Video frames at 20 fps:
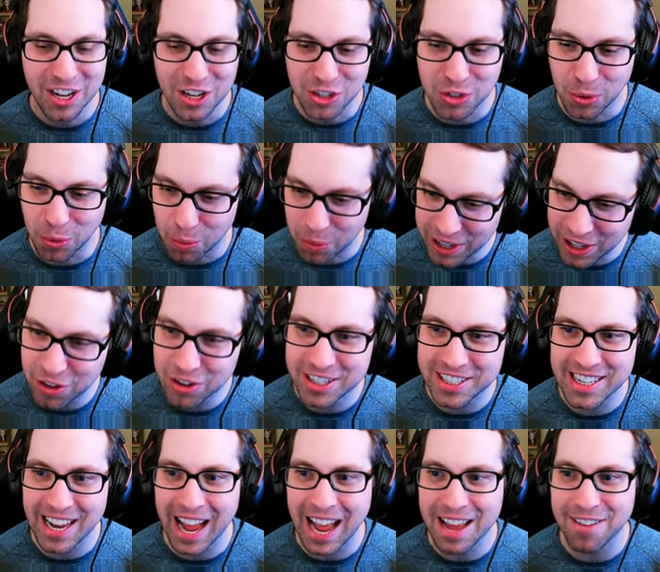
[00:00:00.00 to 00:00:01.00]
So we are
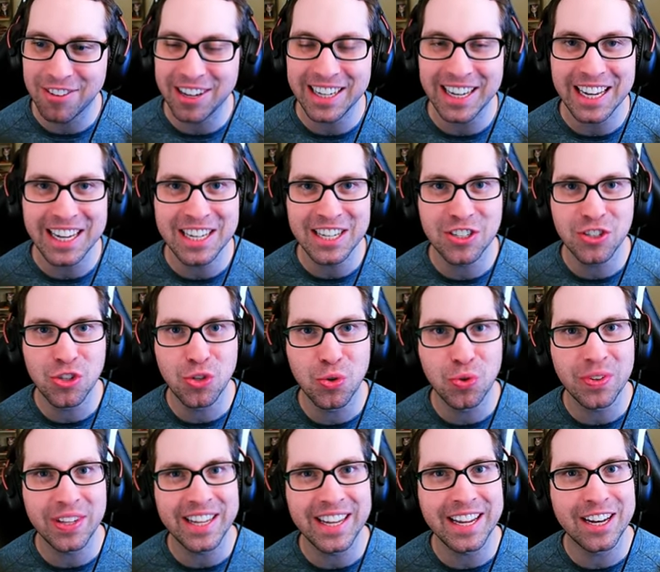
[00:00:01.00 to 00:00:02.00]
diving
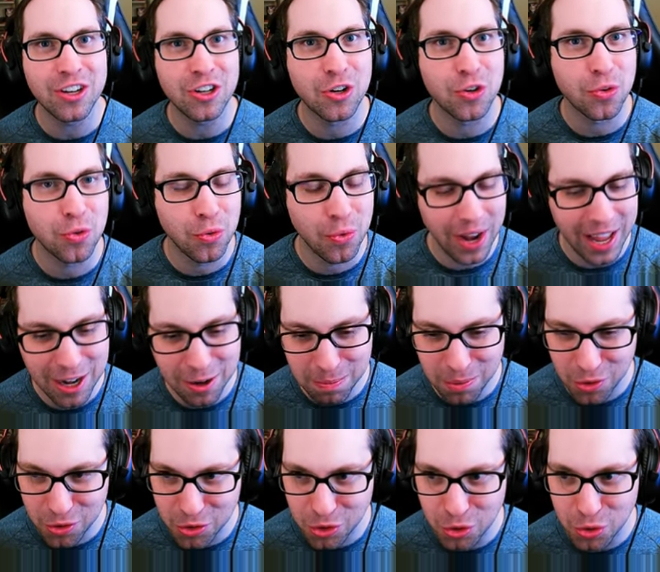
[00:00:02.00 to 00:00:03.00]
into the
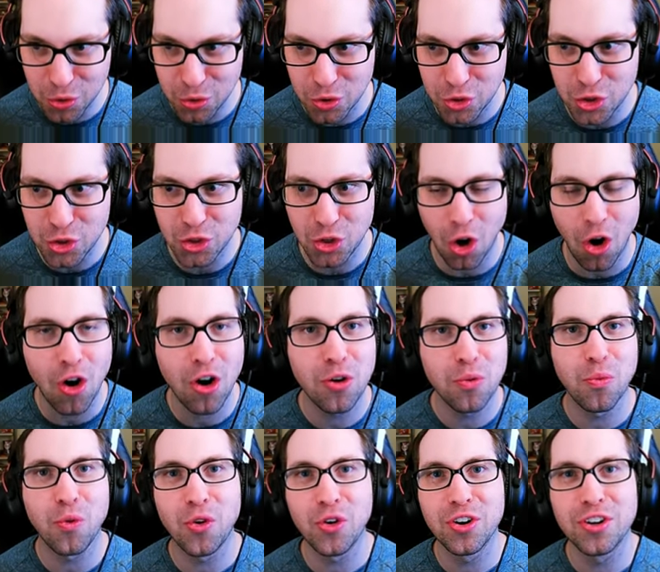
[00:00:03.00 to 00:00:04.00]
incredible new Star
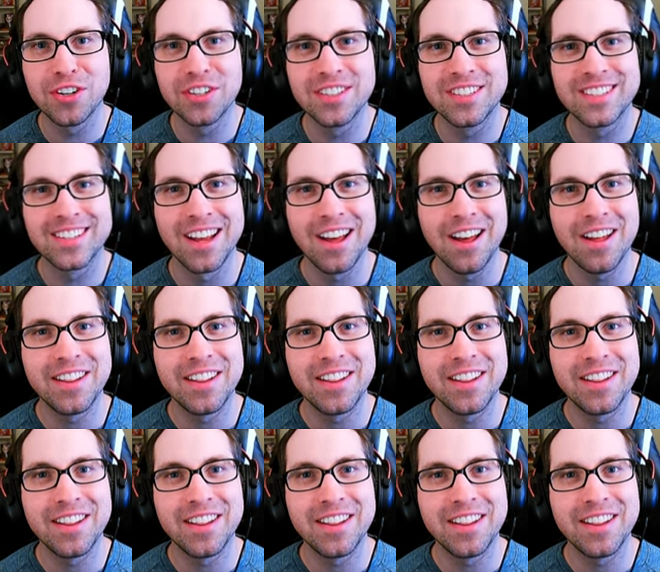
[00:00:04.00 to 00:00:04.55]
Wars